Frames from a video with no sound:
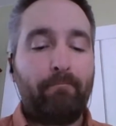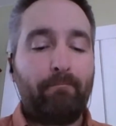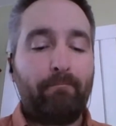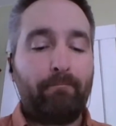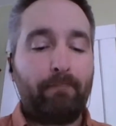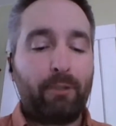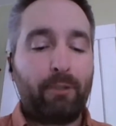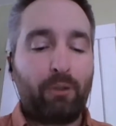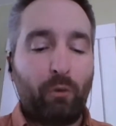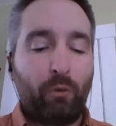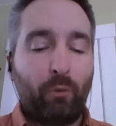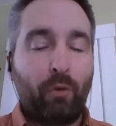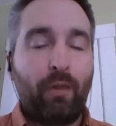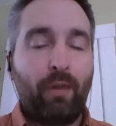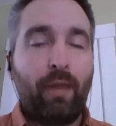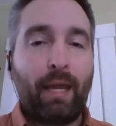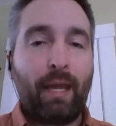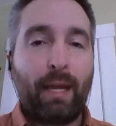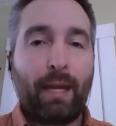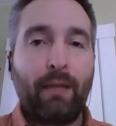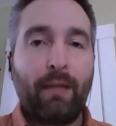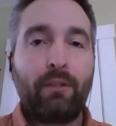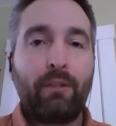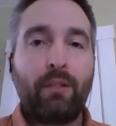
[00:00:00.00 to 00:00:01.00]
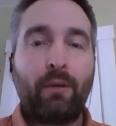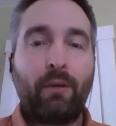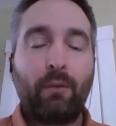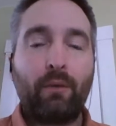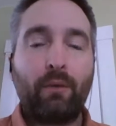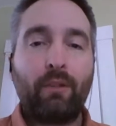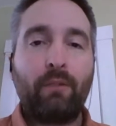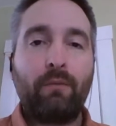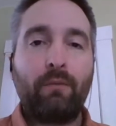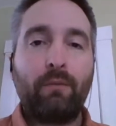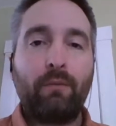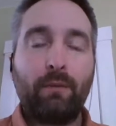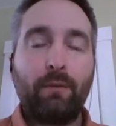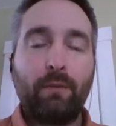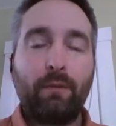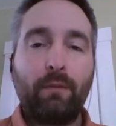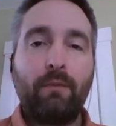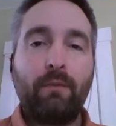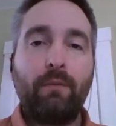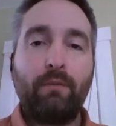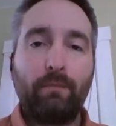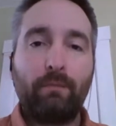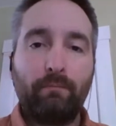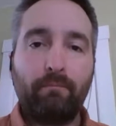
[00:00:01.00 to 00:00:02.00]
So with that, as I was
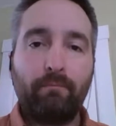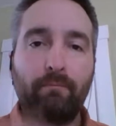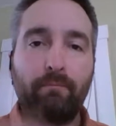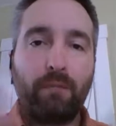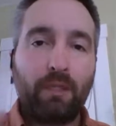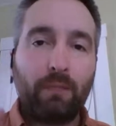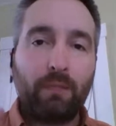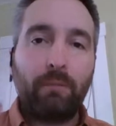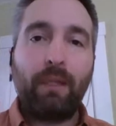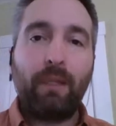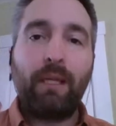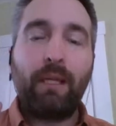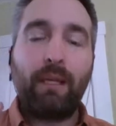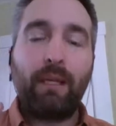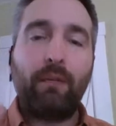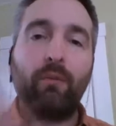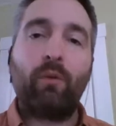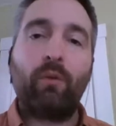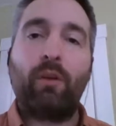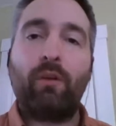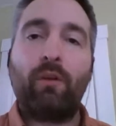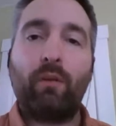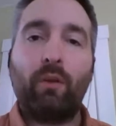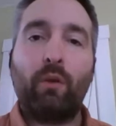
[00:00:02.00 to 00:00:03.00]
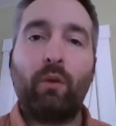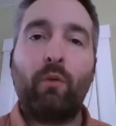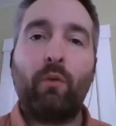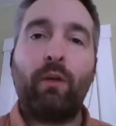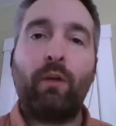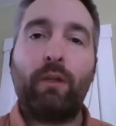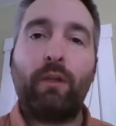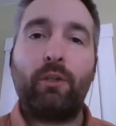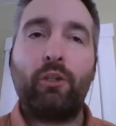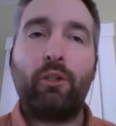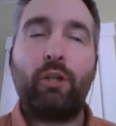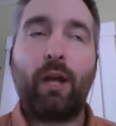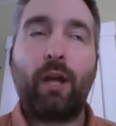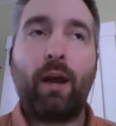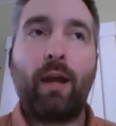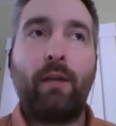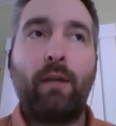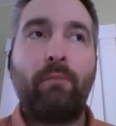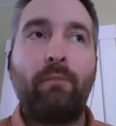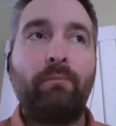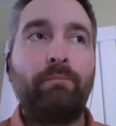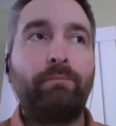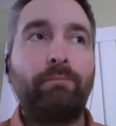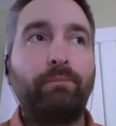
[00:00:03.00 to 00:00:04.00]
speaking with Lorna and
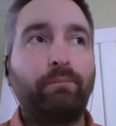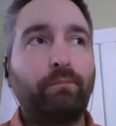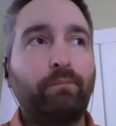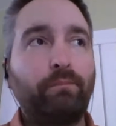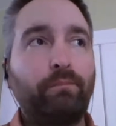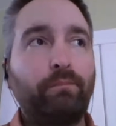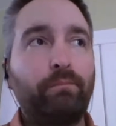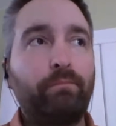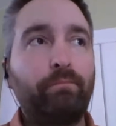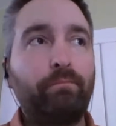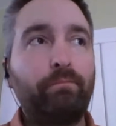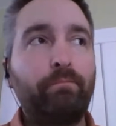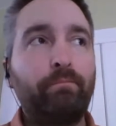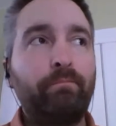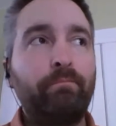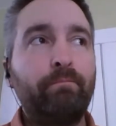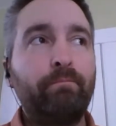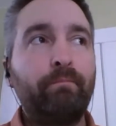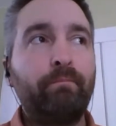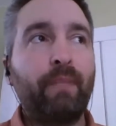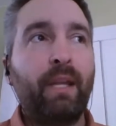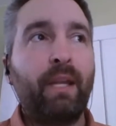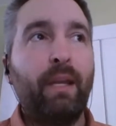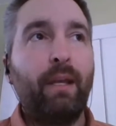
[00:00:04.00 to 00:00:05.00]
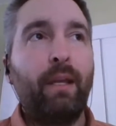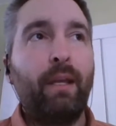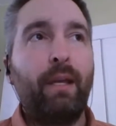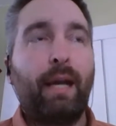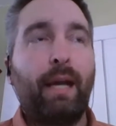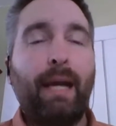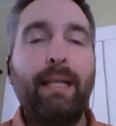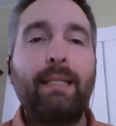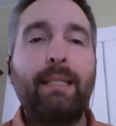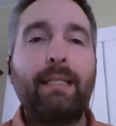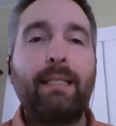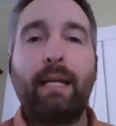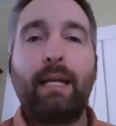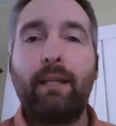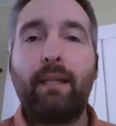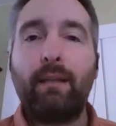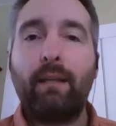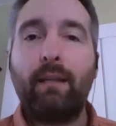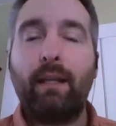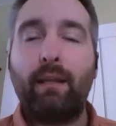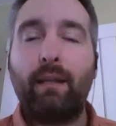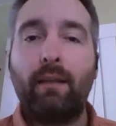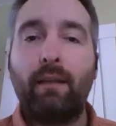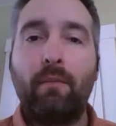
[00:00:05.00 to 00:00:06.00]
John, I decided
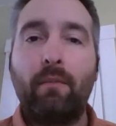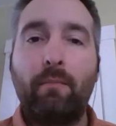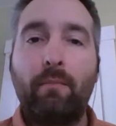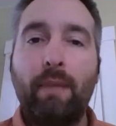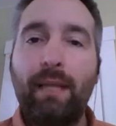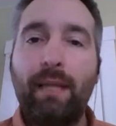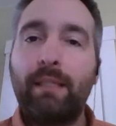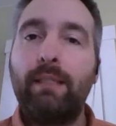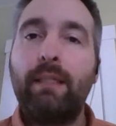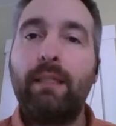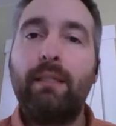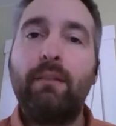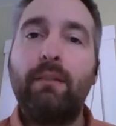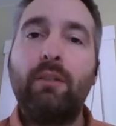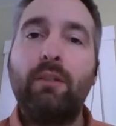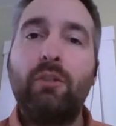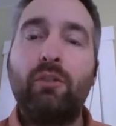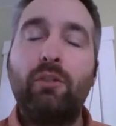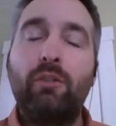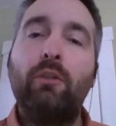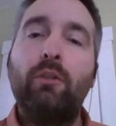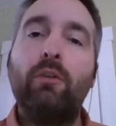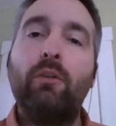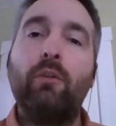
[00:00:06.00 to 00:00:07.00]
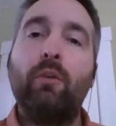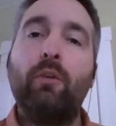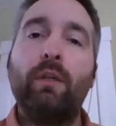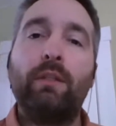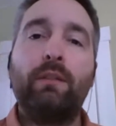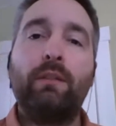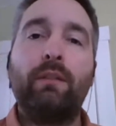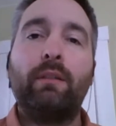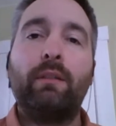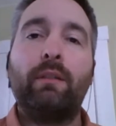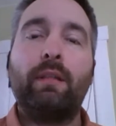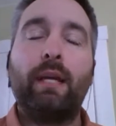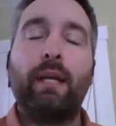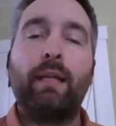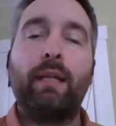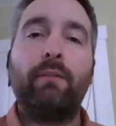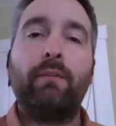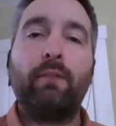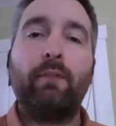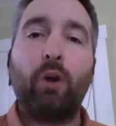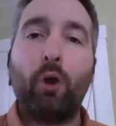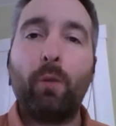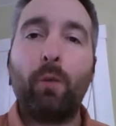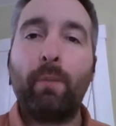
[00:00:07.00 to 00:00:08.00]
that the best thing to do is to kind
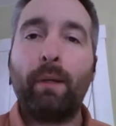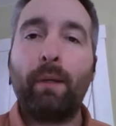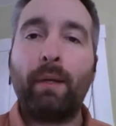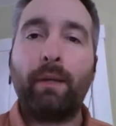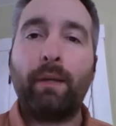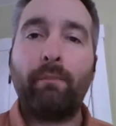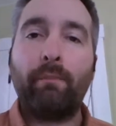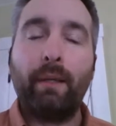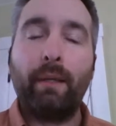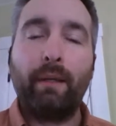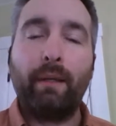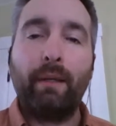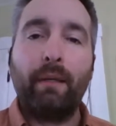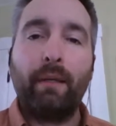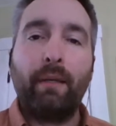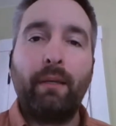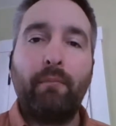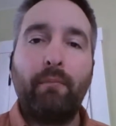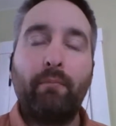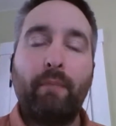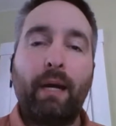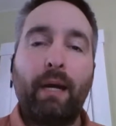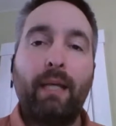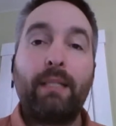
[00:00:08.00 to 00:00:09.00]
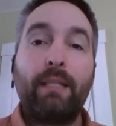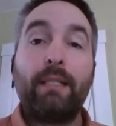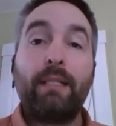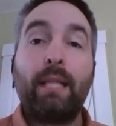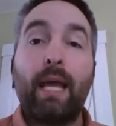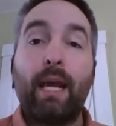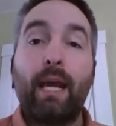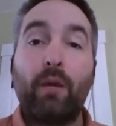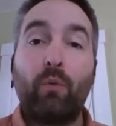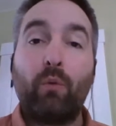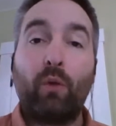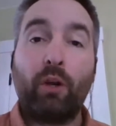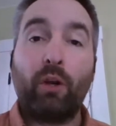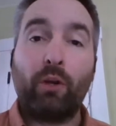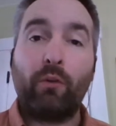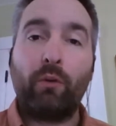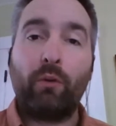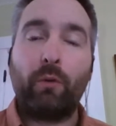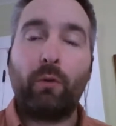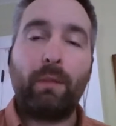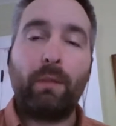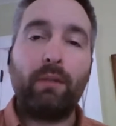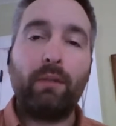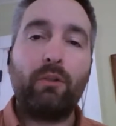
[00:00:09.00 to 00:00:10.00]
of open up my Slack work
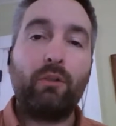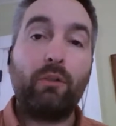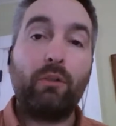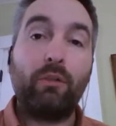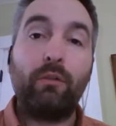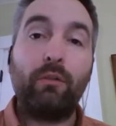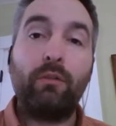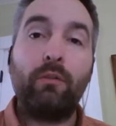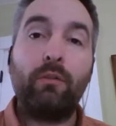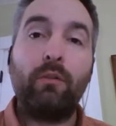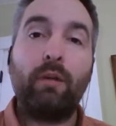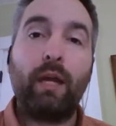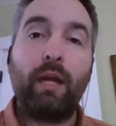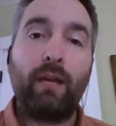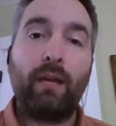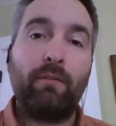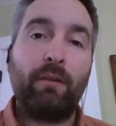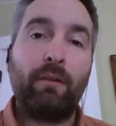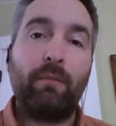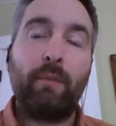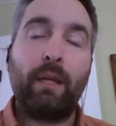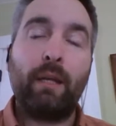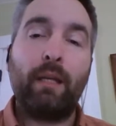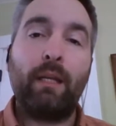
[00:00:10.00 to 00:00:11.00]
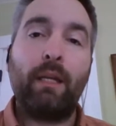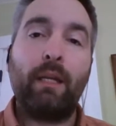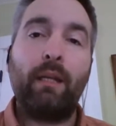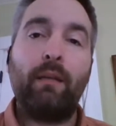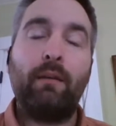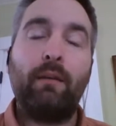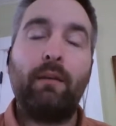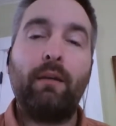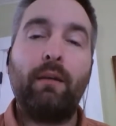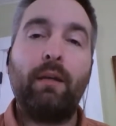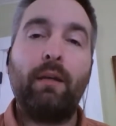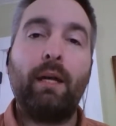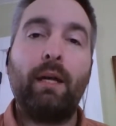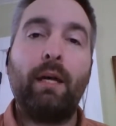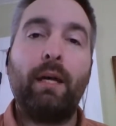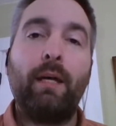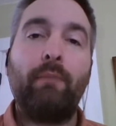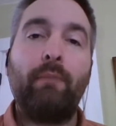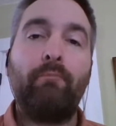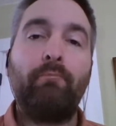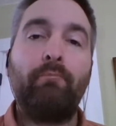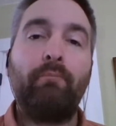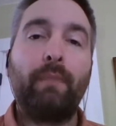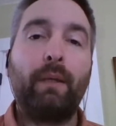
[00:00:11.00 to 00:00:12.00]
group to everybody
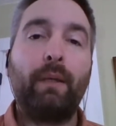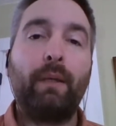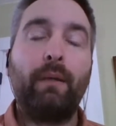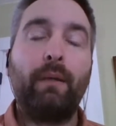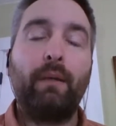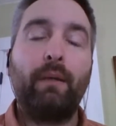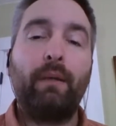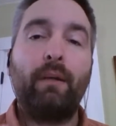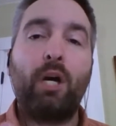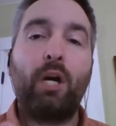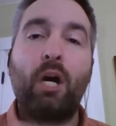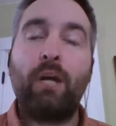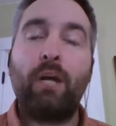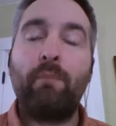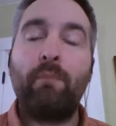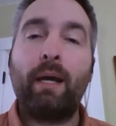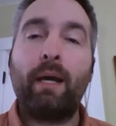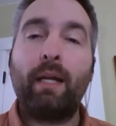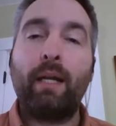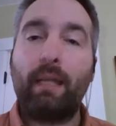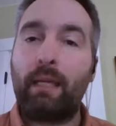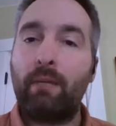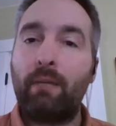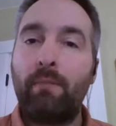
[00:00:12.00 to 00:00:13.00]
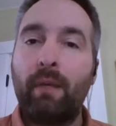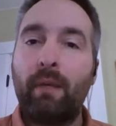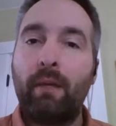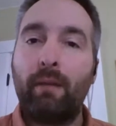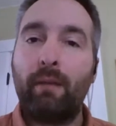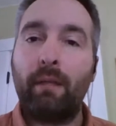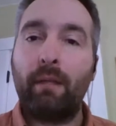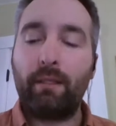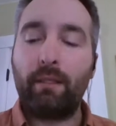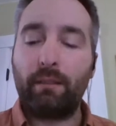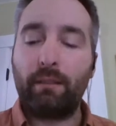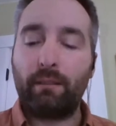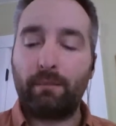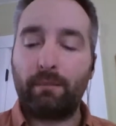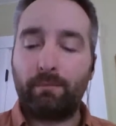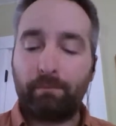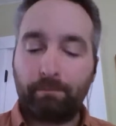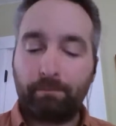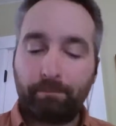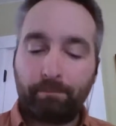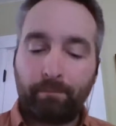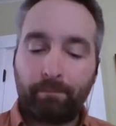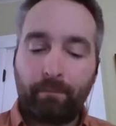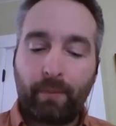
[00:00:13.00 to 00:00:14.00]
on my email list.
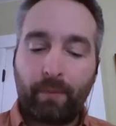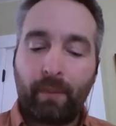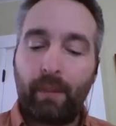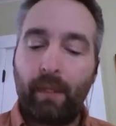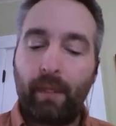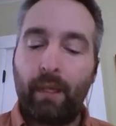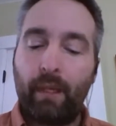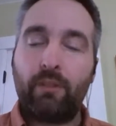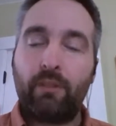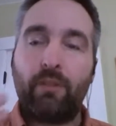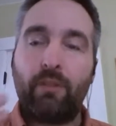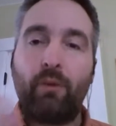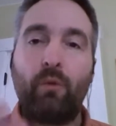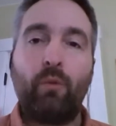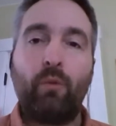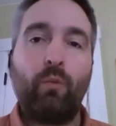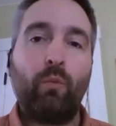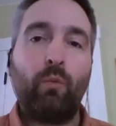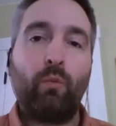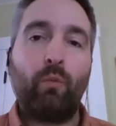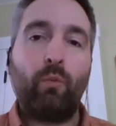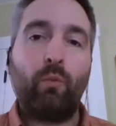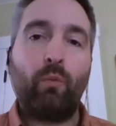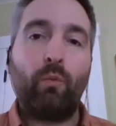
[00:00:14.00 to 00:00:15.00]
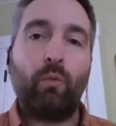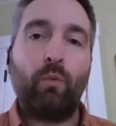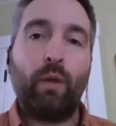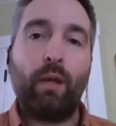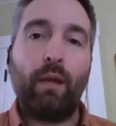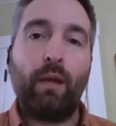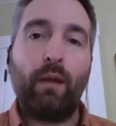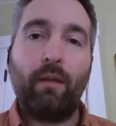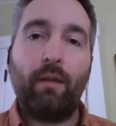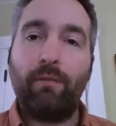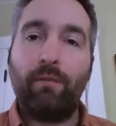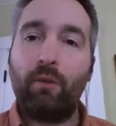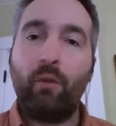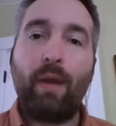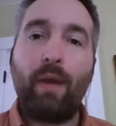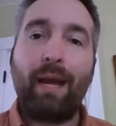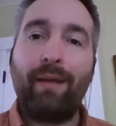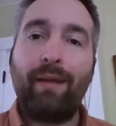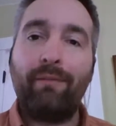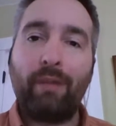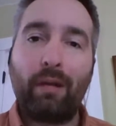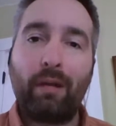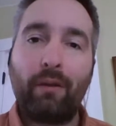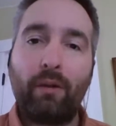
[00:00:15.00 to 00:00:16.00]
And so if you
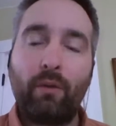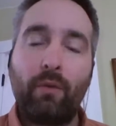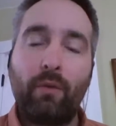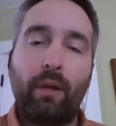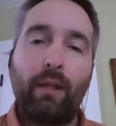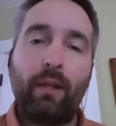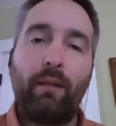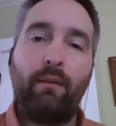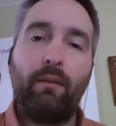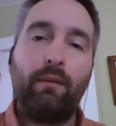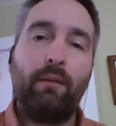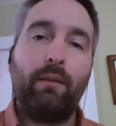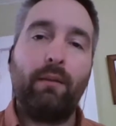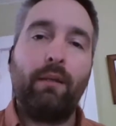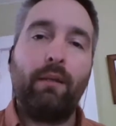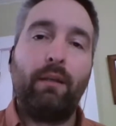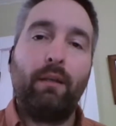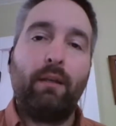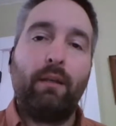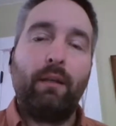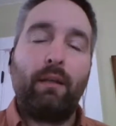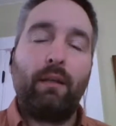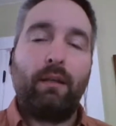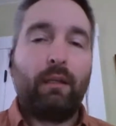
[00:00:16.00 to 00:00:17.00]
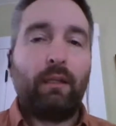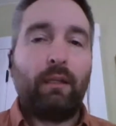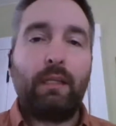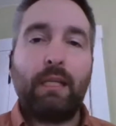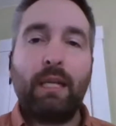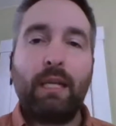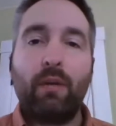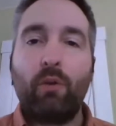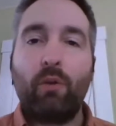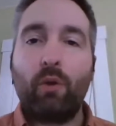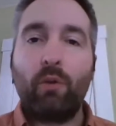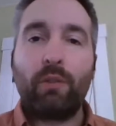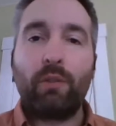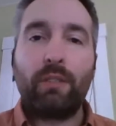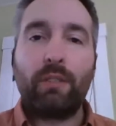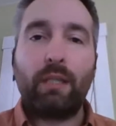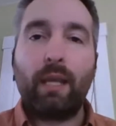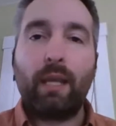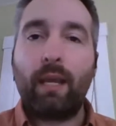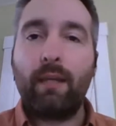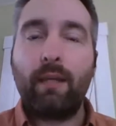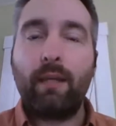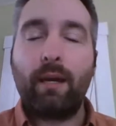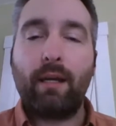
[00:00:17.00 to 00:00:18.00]
have not already,
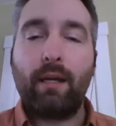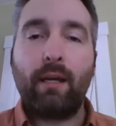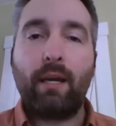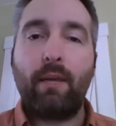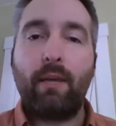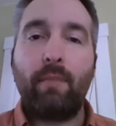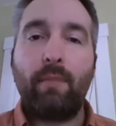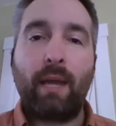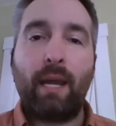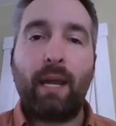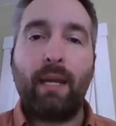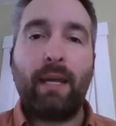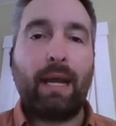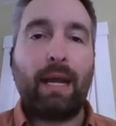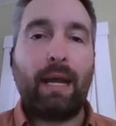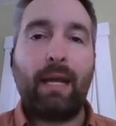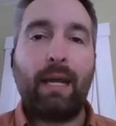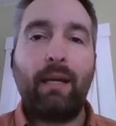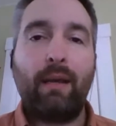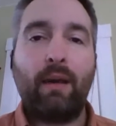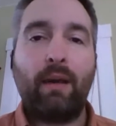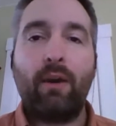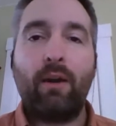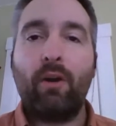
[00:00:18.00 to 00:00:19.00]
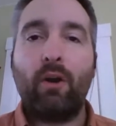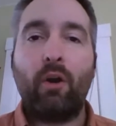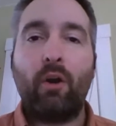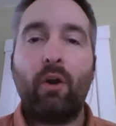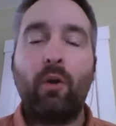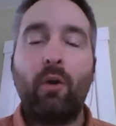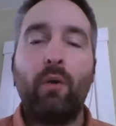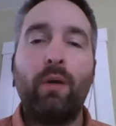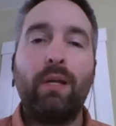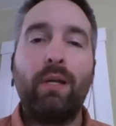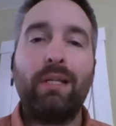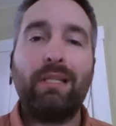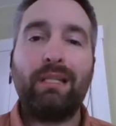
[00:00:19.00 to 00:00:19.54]
NIROCA.com, NIROCA.com.